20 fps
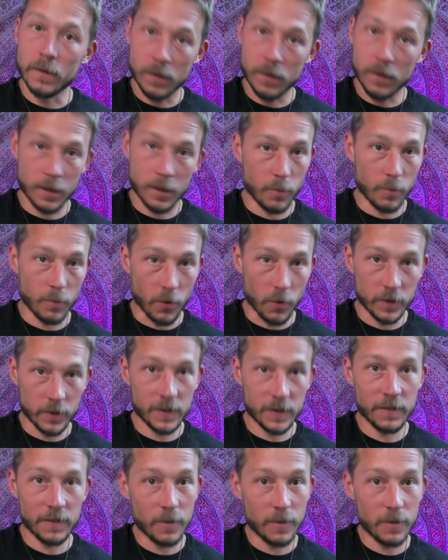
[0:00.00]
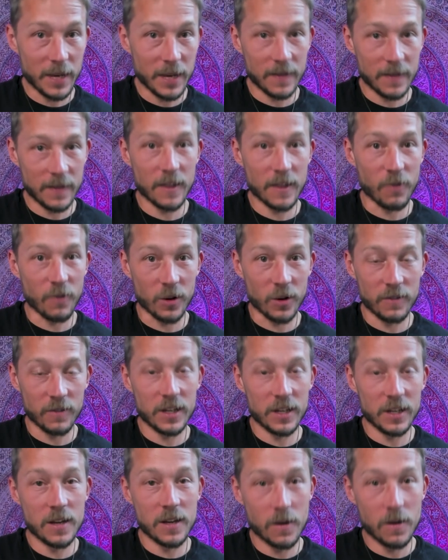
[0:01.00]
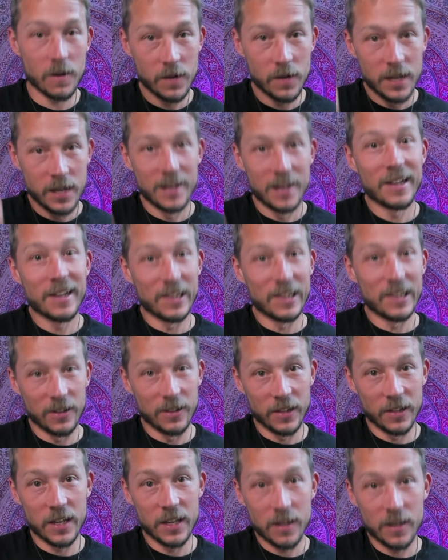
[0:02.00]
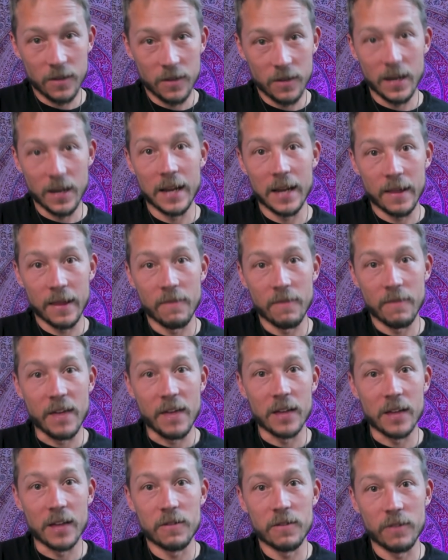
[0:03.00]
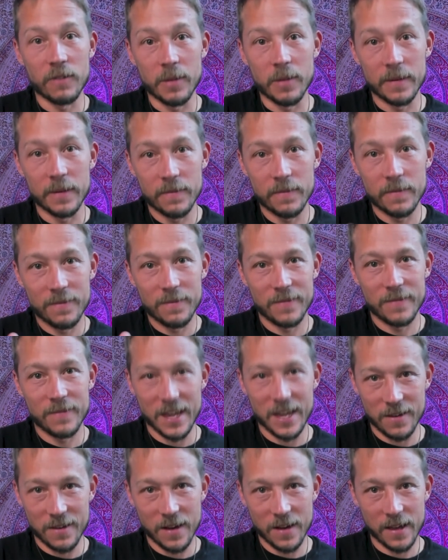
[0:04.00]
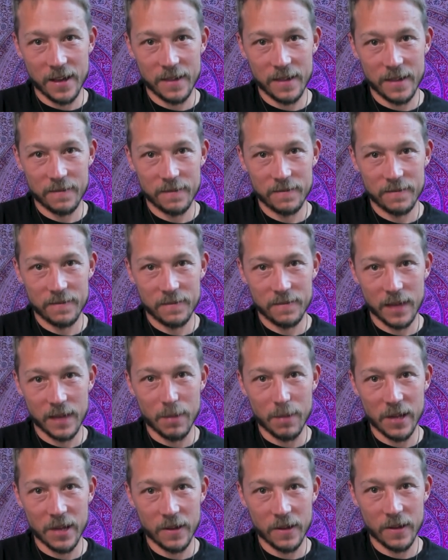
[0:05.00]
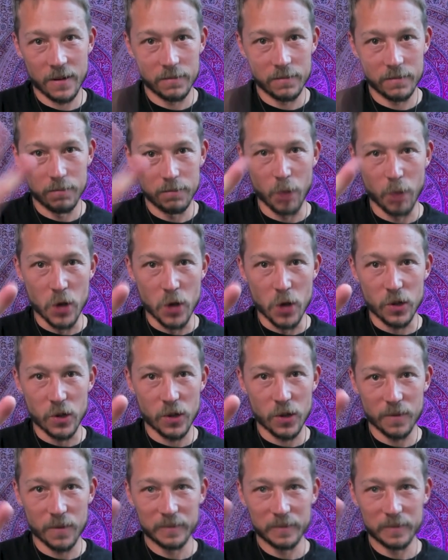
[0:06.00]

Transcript: support if you made it this far in the video. Clearly, you're getting some value from it. Thank you guys. God bless y'all. Peace.